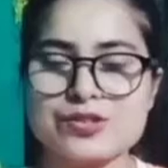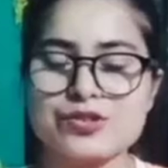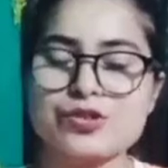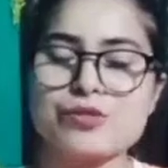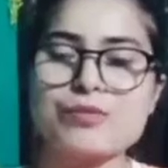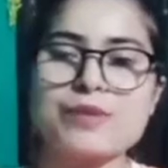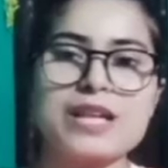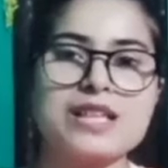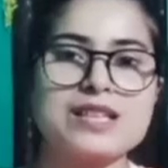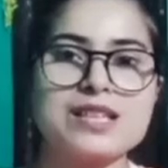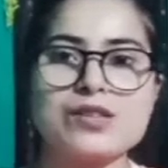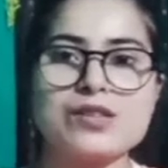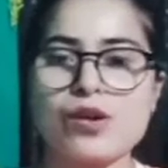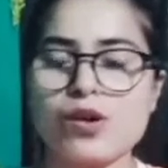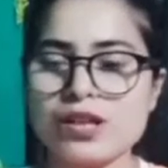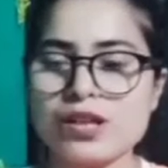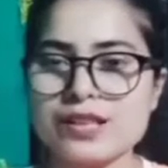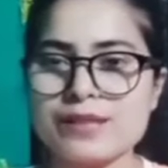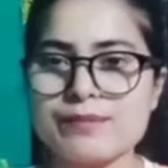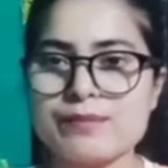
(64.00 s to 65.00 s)
to maintain
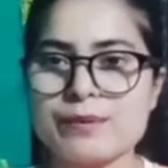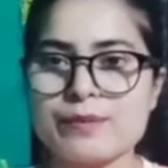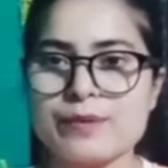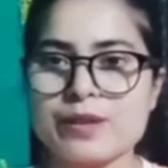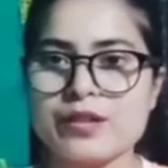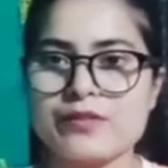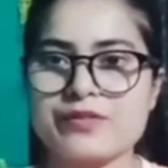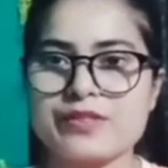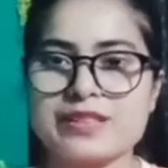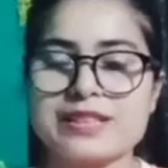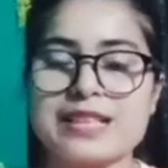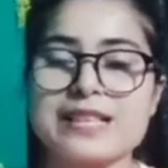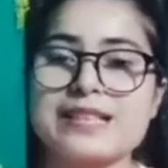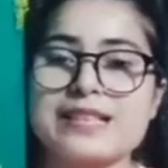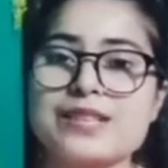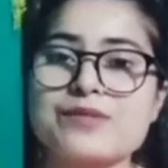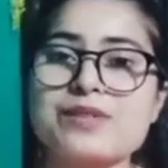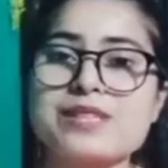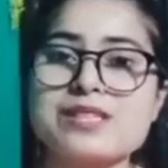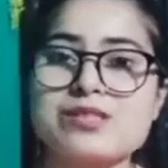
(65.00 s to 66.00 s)
all the people of India,
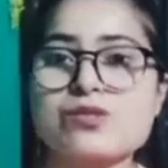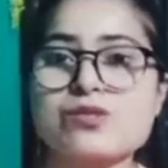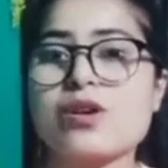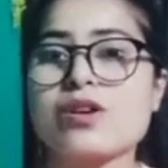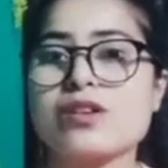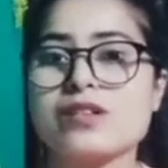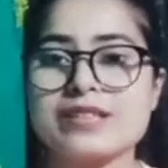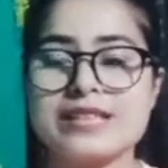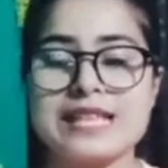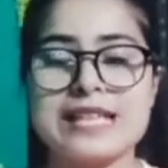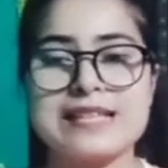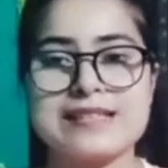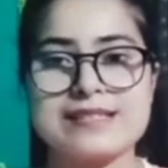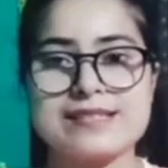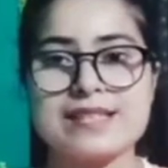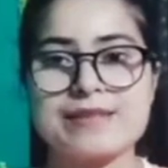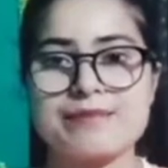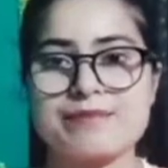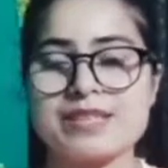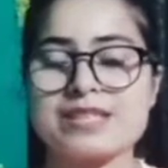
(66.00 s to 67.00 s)
that was
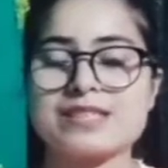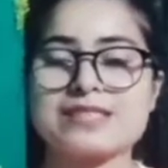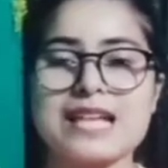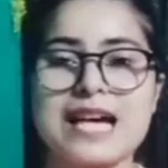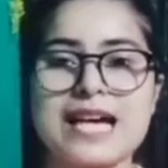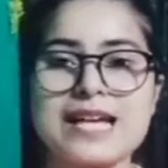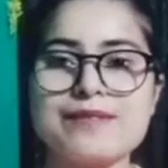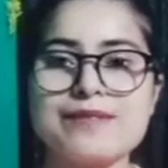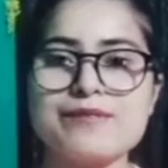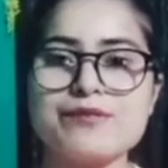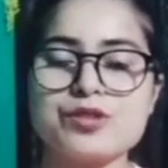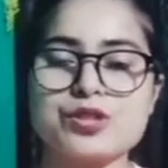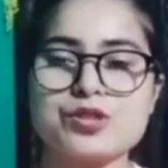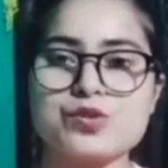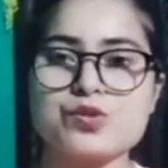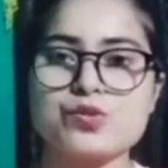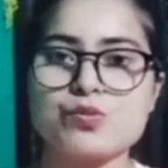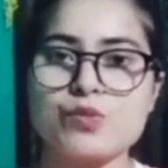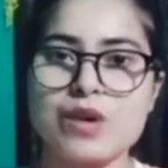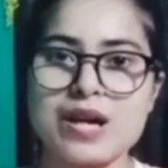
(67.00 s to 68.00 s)
colonialism. The time
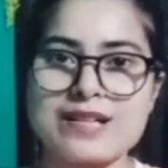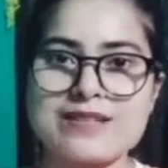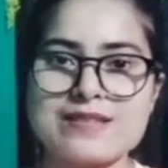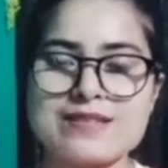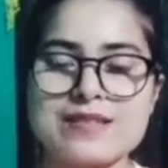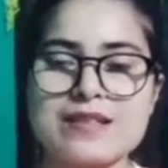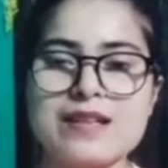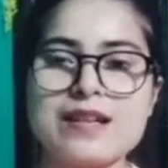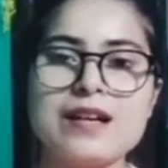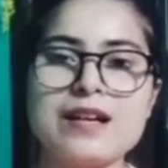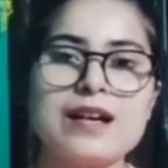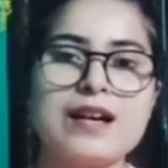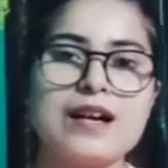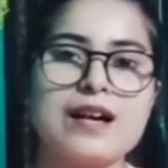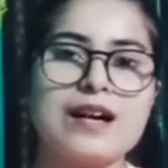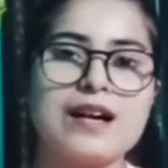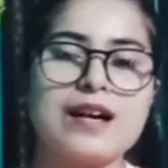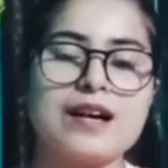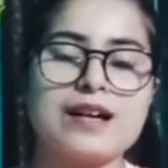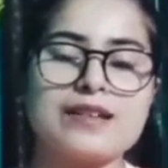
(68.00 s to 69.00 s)
which was
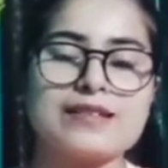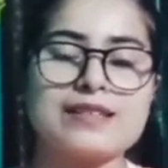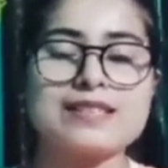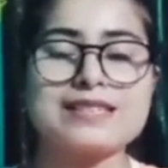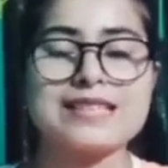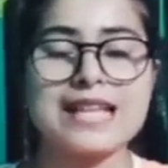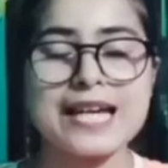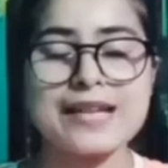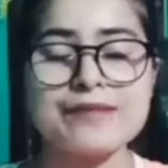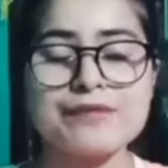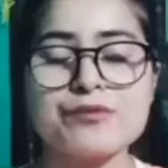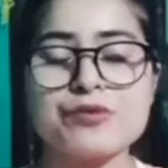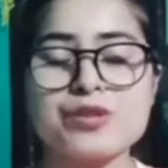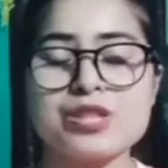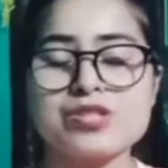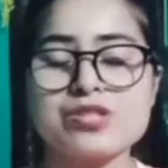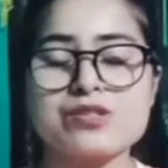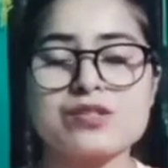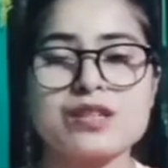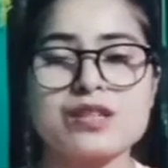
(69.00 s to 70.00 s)

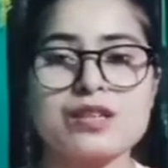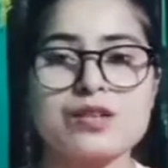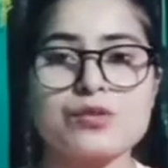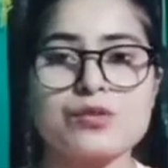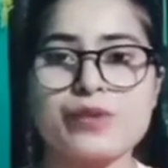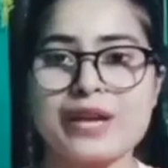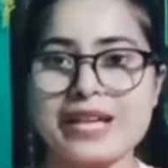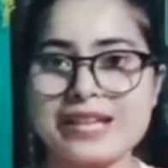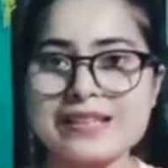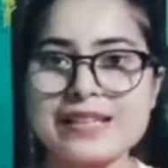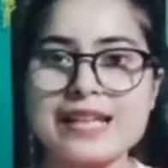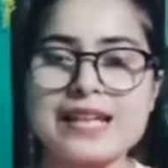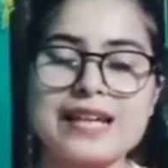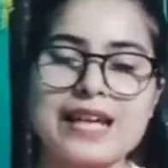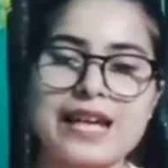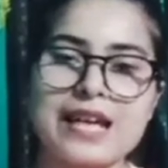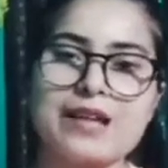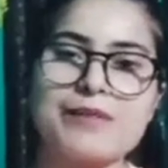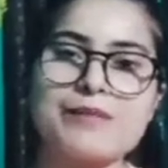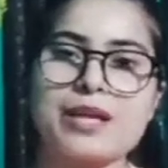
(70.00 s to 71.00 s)
when they
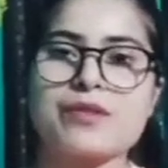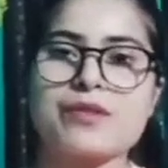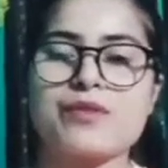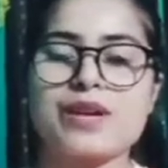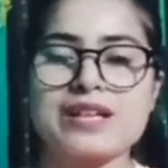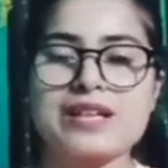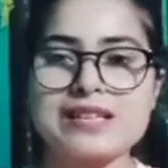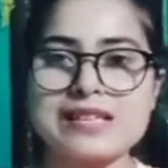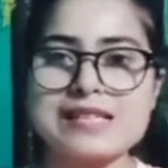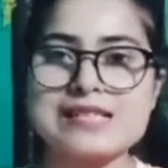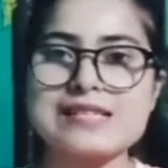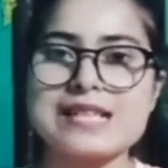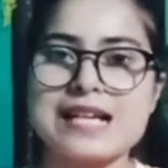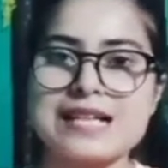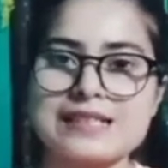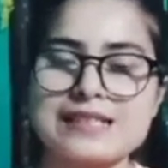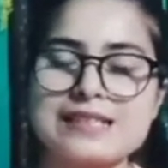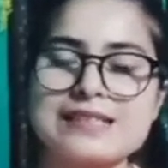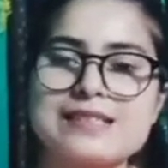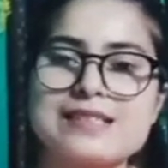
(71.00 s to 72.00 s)
came and when they
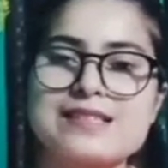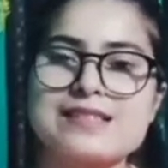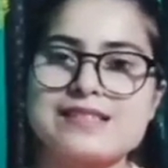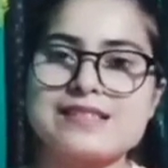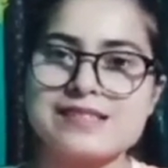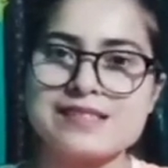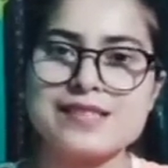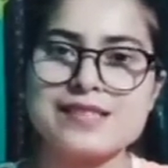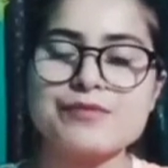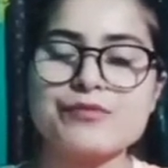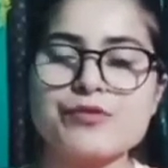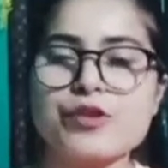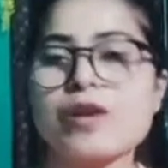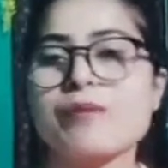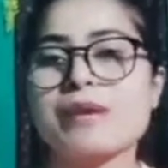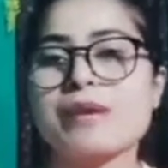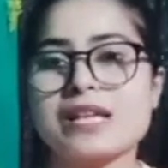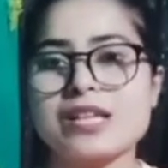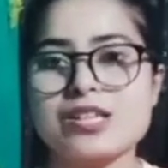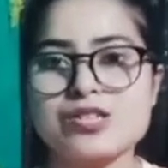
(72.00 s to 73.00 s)
started the system for
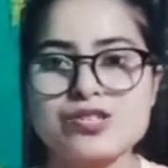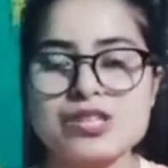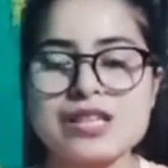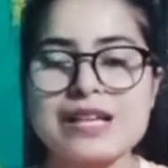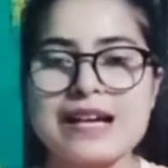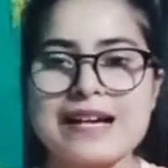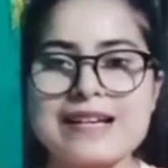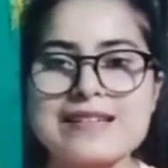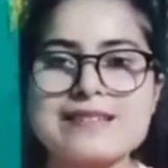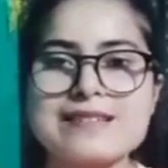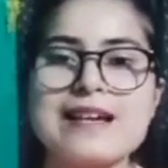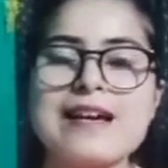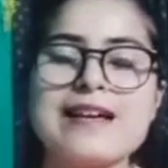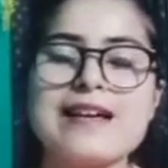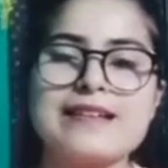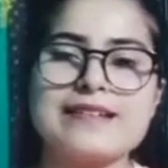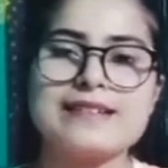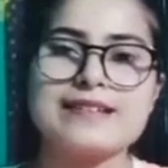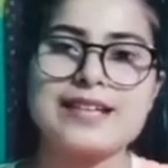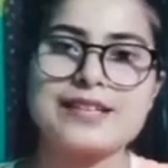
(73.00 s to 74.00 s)
managing us,
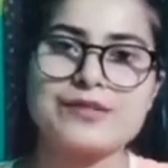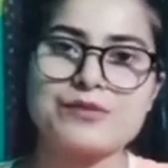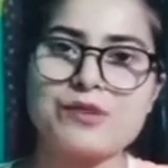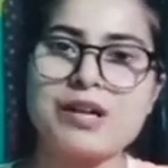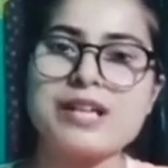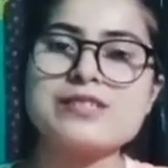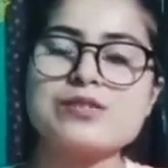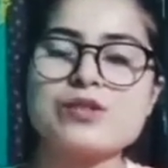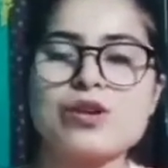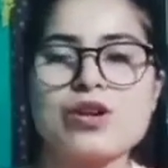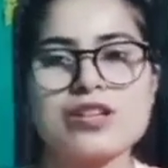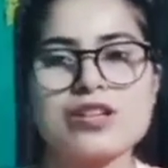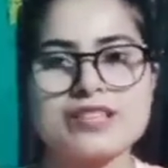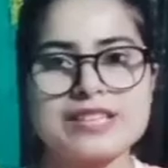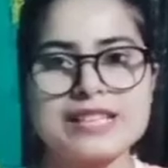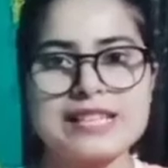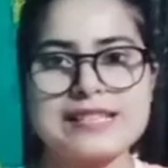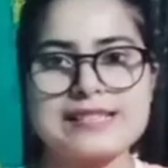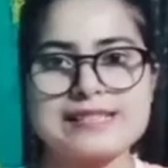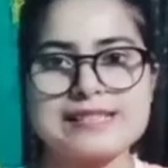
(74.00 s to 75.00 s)
that was
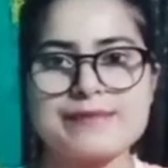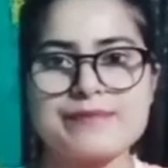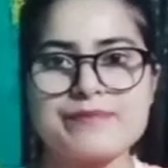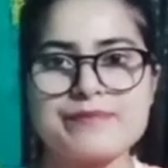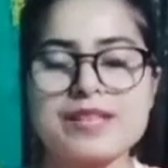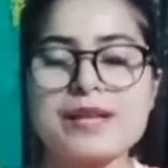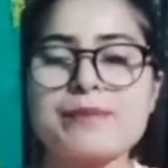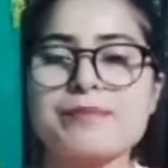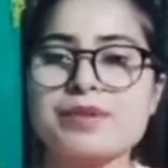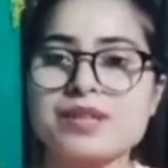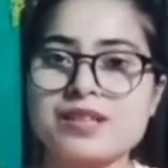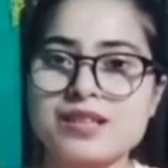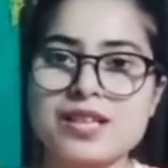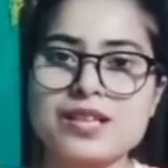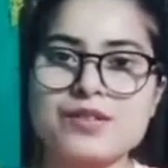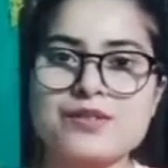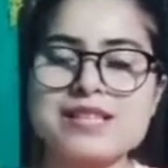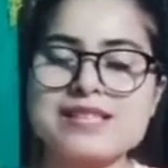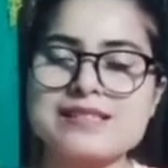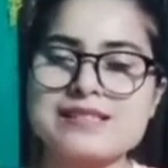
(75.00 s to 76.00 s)
colonialism. The
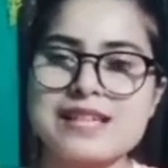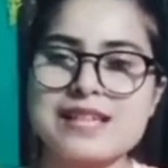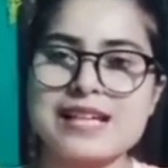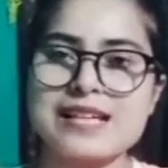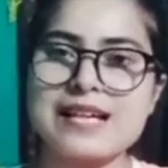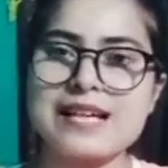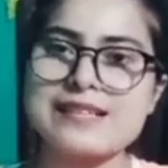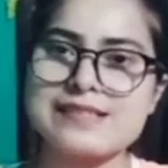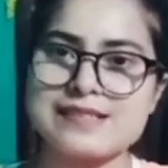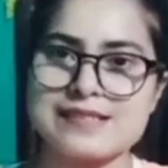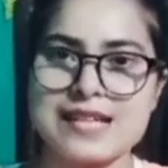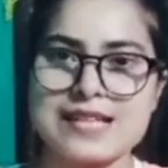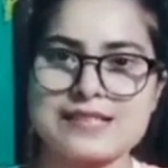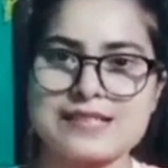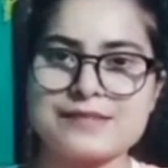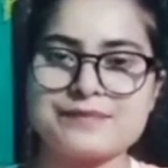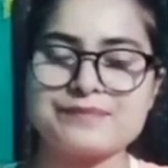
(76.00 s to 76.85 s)
period was said as that.